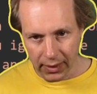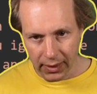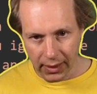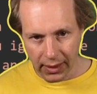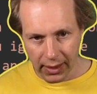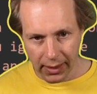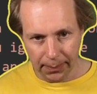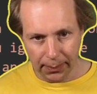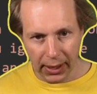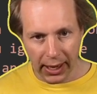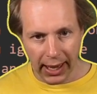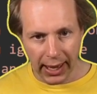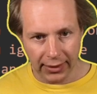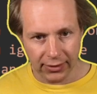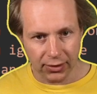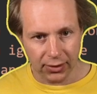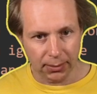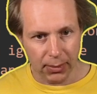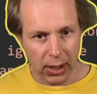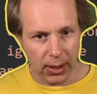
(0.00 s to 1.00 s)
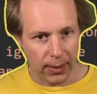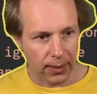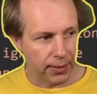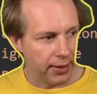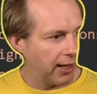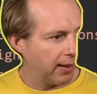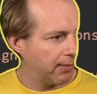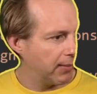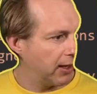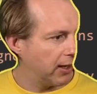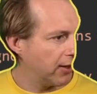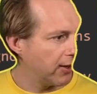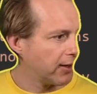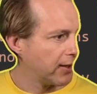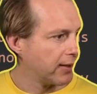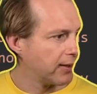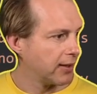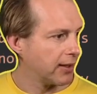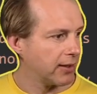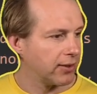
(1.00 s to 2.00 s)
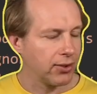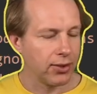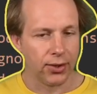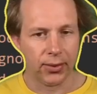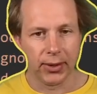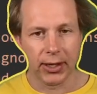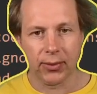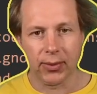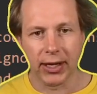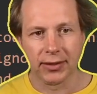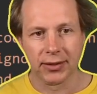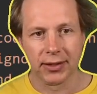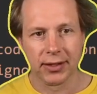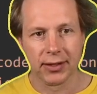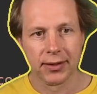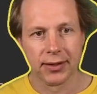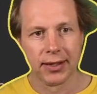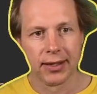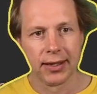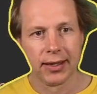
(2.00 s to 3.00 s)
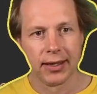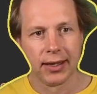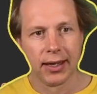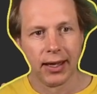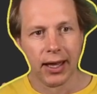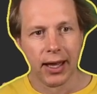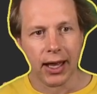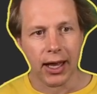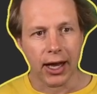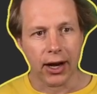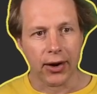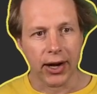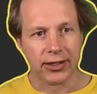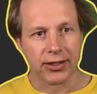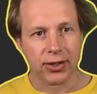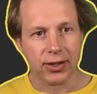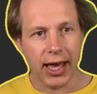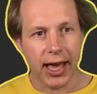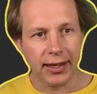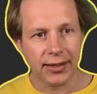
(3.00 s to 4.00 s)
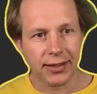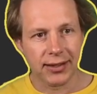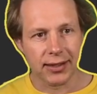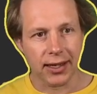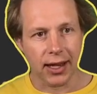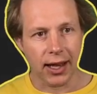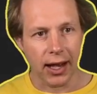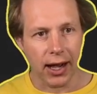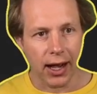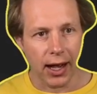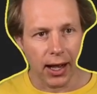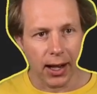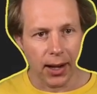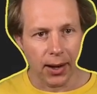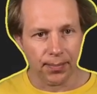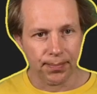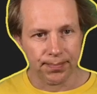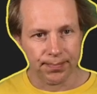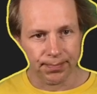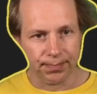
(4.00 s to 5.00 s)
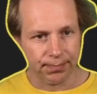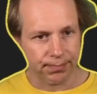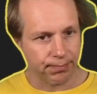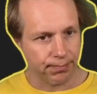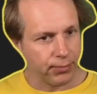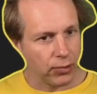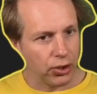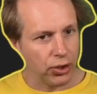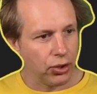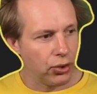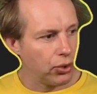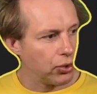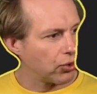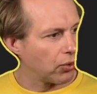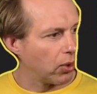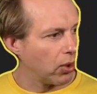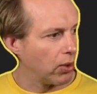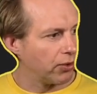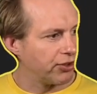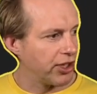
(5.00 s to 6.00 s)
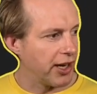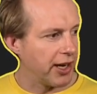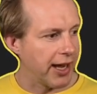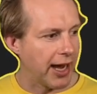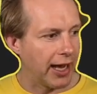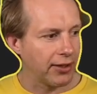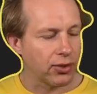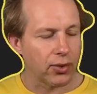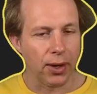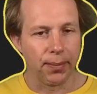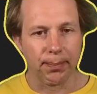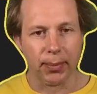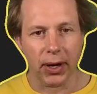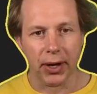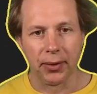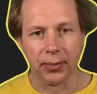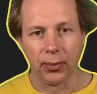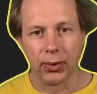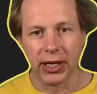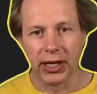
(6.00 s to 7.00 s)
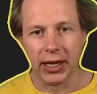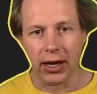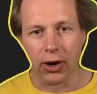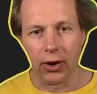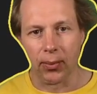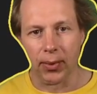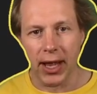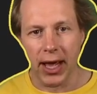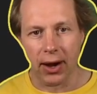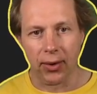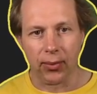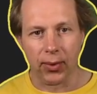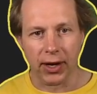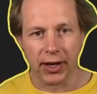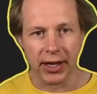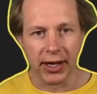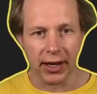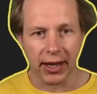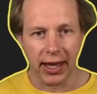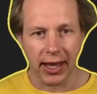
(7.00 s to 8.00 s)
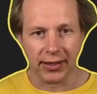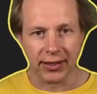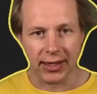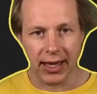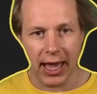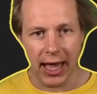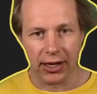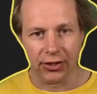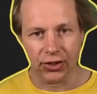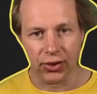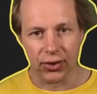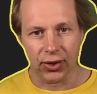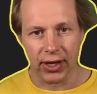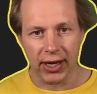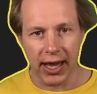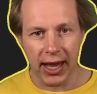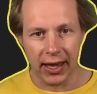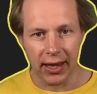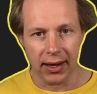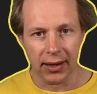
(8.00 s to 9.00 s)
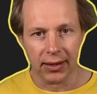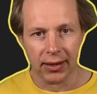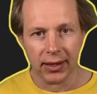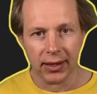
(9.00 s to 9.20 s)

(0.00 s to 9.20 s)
it passed the model name here into the request. All right, so that's the usual GenAIScript, but we are now running against Azure AI